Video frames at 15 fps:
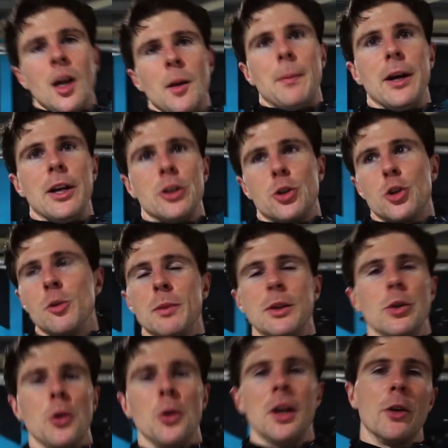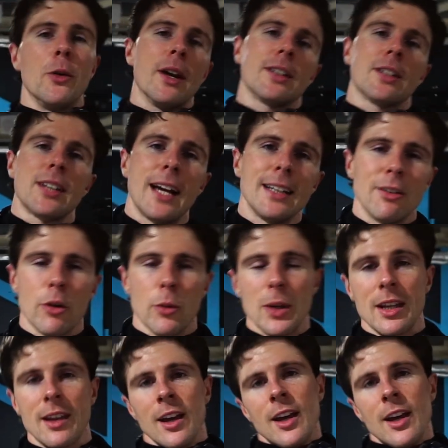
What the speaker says: but you shouldn't be doing a new exercise every week,